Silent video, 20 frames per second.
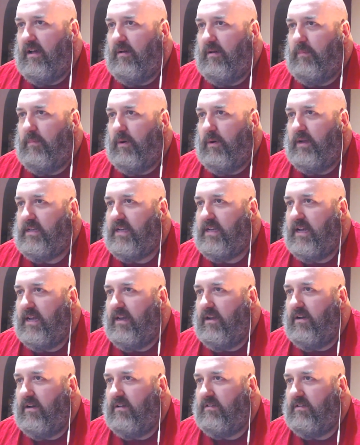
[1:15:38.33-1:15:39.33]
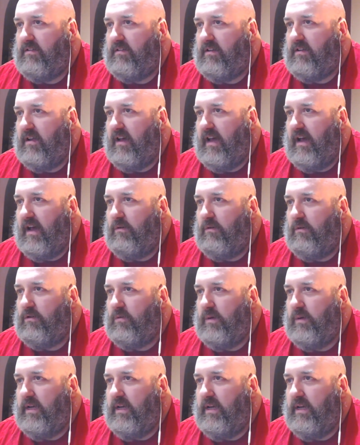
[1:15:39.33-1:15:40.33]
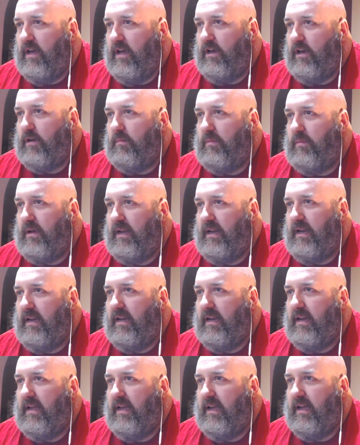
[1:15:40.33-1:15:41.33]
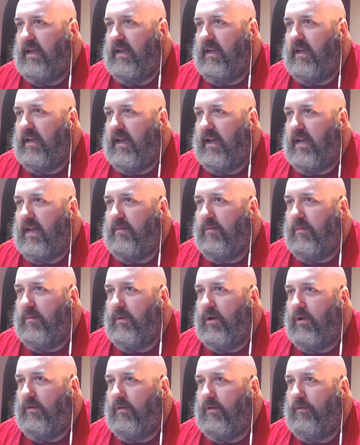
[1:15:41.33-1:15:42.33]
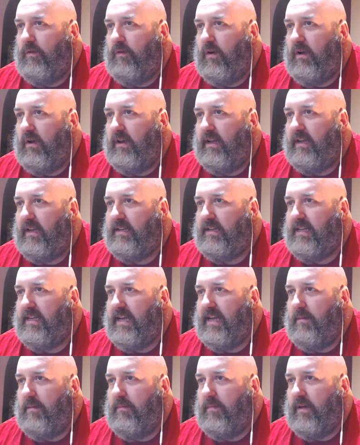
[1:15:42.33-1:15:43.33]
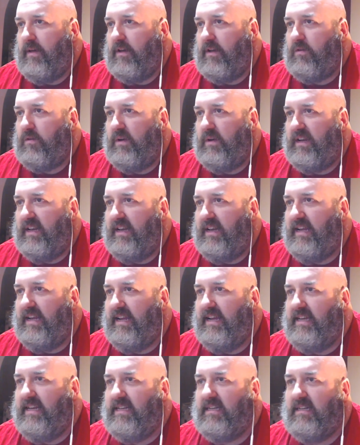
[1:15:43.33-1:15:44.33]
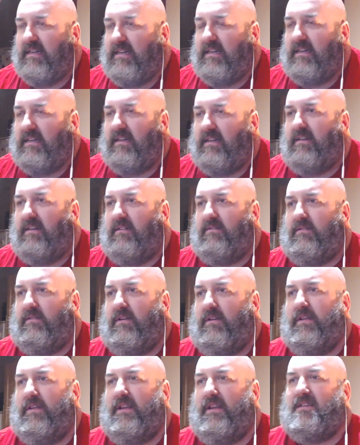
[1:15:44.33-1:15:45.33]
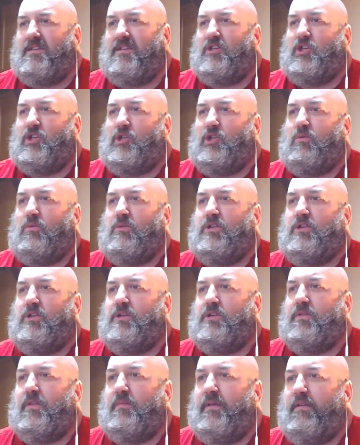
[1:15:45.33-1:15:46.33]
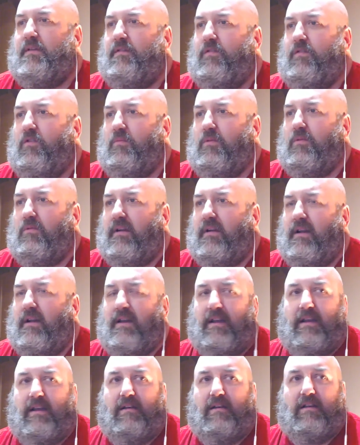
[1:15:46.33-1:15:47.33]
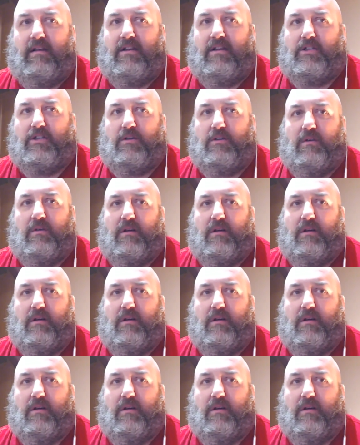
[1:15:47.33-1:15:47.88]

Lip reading: Boy 10 asks, how do we completely incapable of finding DM that we need? I think there's a shortage of them in football really now, unless you